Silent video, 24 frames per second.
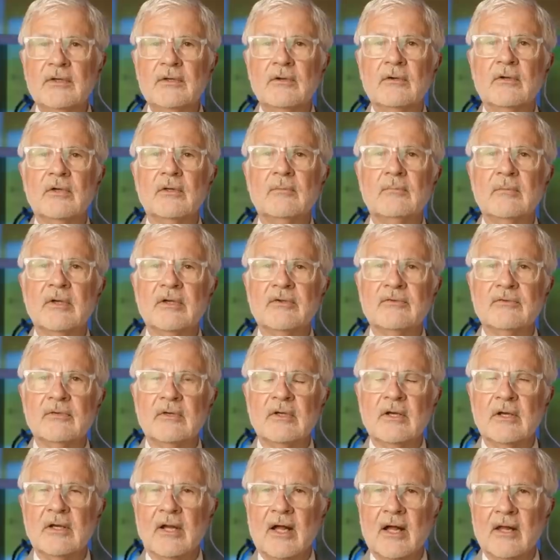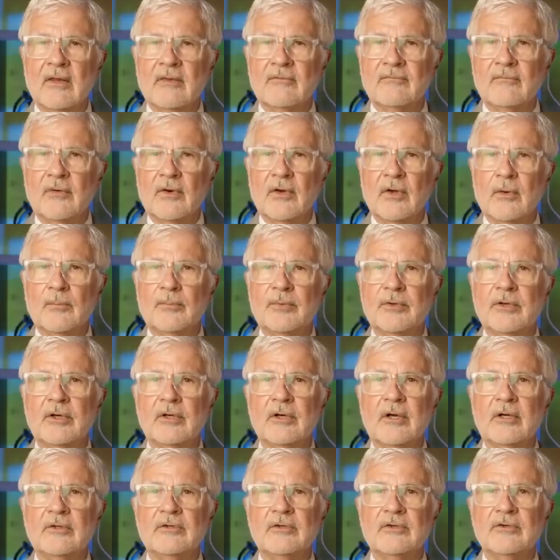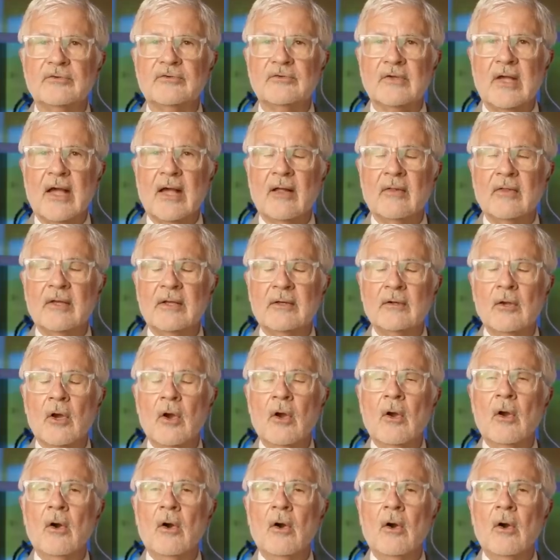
you can mix it in olive oil, put it on your salad.